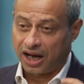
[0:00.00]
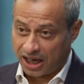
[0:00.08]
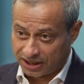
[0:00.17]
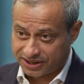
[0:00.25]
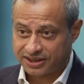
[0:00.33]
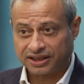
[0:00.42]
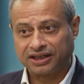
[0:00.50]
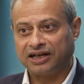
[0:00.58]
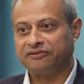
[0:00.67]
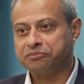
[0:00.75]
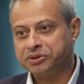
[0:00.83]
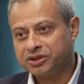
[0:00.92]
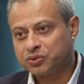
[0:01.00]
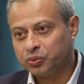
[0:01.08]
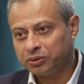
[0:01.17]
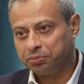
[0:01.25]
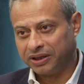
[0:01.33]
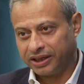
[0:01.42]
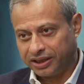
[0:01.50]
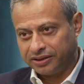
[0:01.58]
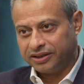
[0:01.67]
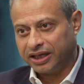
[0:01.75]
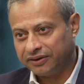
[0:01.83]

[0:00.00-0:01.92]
us and governments would play in the